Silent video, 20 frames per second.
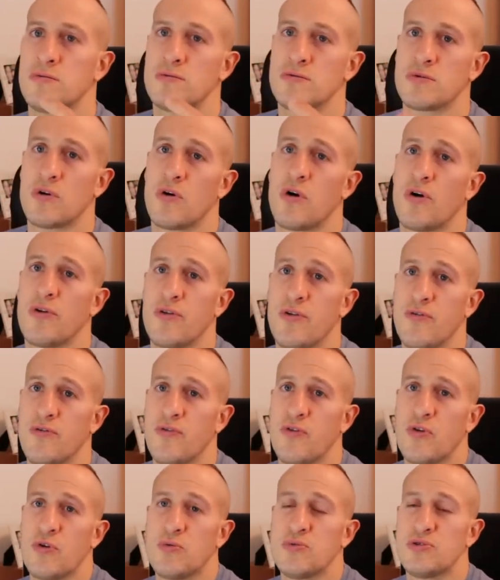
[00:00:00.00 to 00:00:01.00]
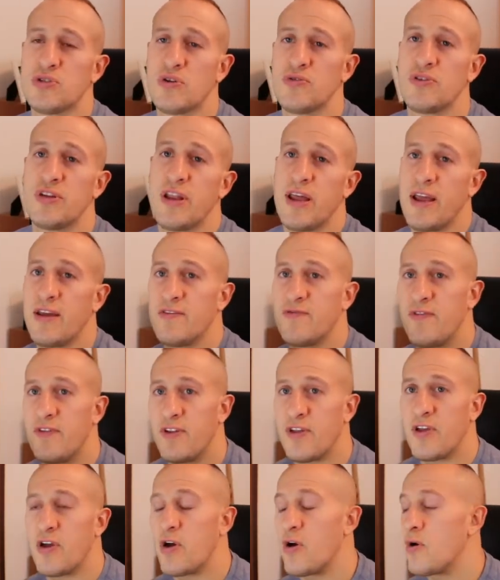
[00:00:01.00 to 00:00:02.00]
Go on YouTube. So today's
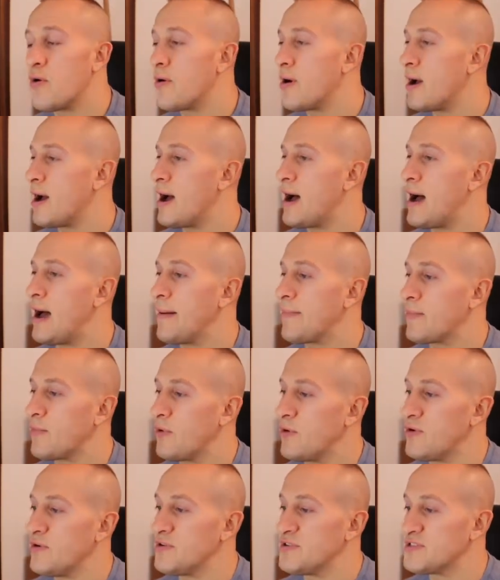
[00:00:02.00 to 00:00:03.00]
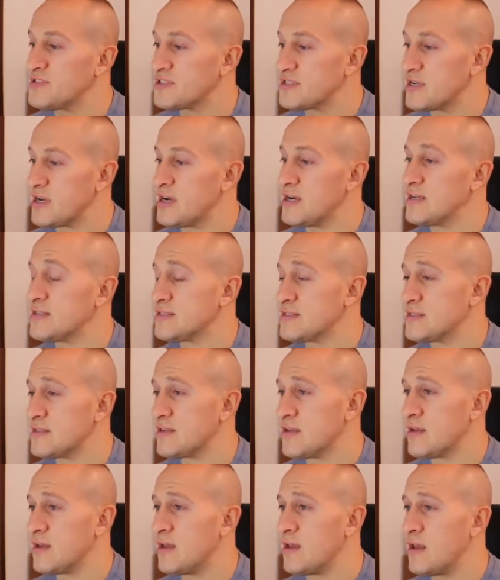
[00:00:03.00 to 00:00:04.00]
video, I'm going to discuss
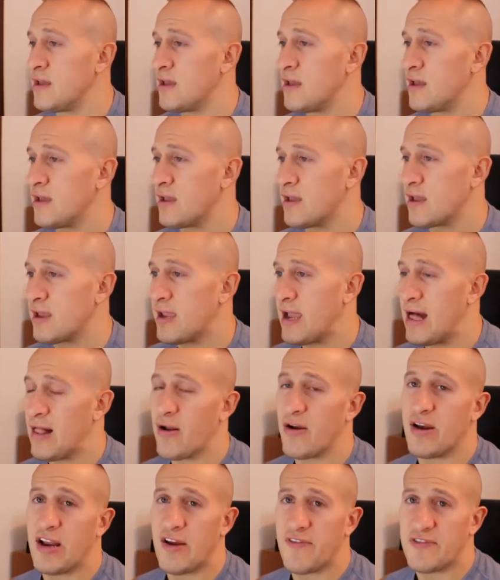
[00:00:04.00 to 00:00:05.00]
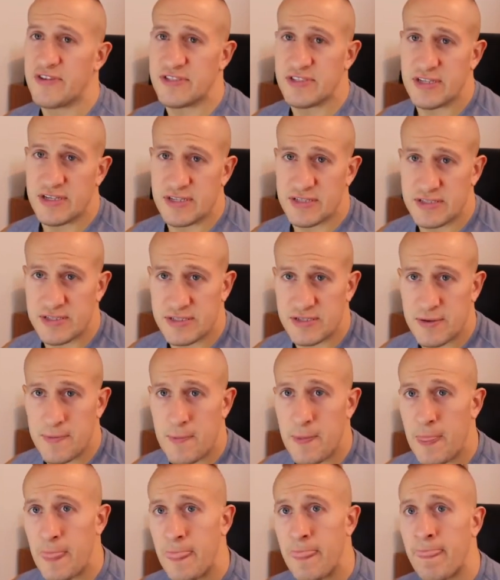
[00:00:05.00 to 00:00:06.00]
calorie deficits,
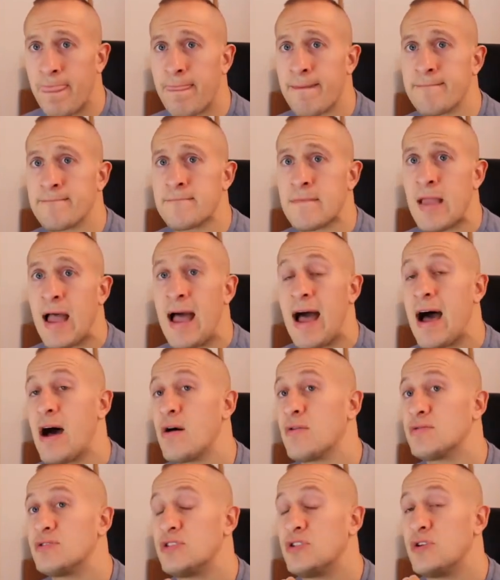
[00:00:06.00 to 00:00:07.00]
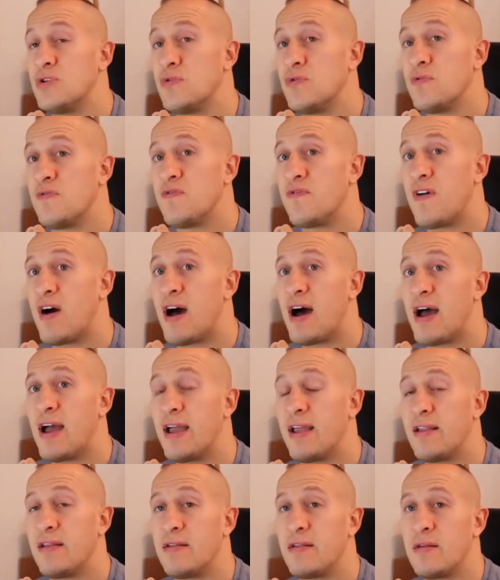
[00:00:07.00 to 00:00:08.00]
how to
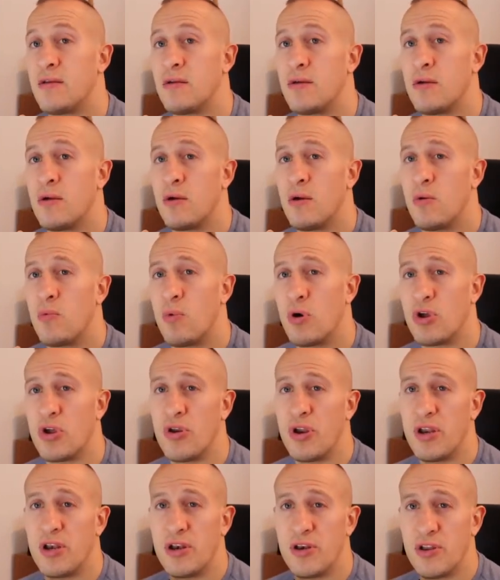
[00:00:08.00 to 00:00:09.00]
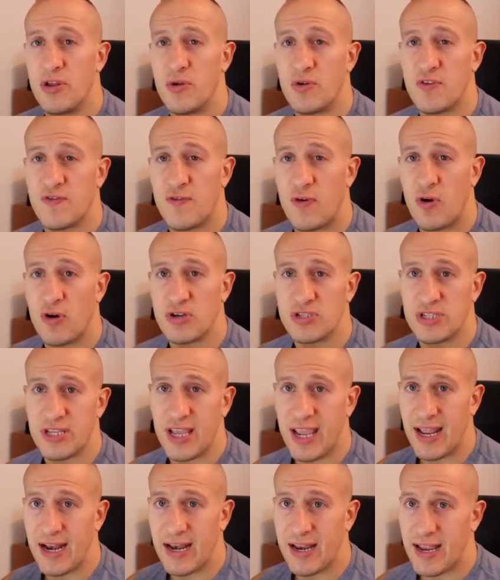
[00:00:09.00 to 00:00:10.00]
find what you need to do as far as to
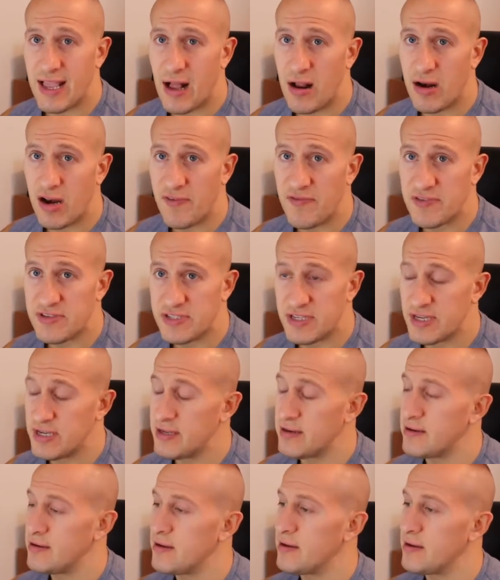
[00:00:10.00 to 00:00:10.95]
get in a calorie deficit,